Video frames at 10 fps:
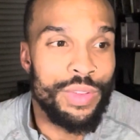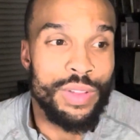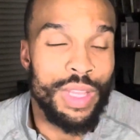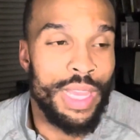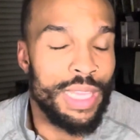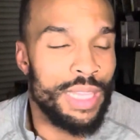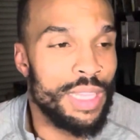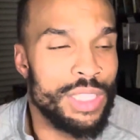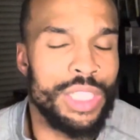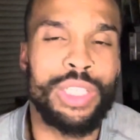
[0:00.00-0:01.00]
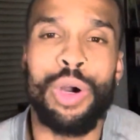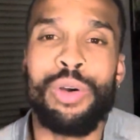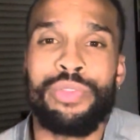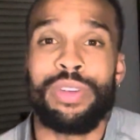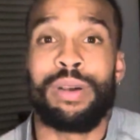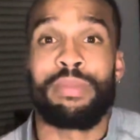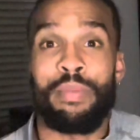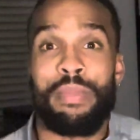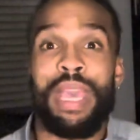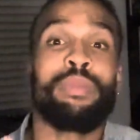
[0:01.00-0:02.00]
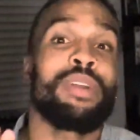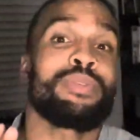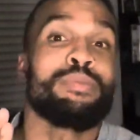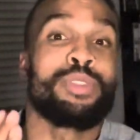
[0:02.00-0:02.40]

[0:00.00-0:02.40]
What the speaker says: like, to go from, the man went from